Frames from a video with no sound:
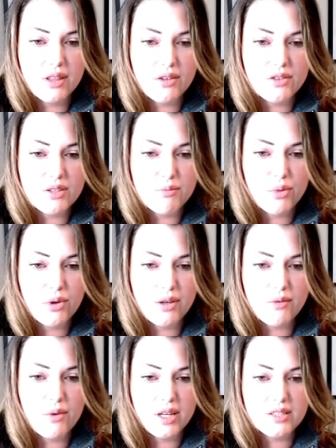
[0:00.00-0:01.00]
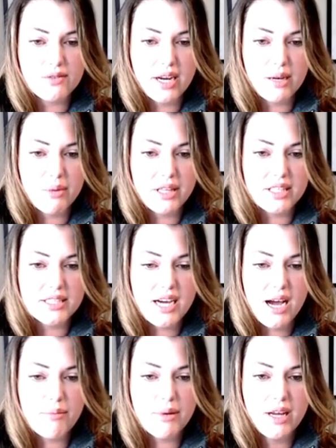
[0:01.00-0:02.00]
those important ones right up at the
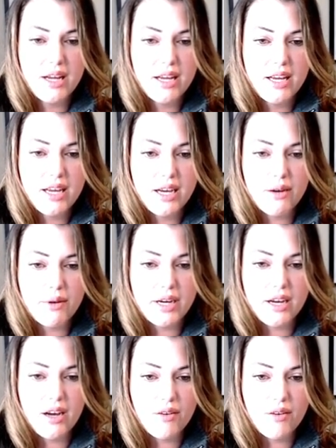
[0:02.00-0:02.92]
top. Here we go.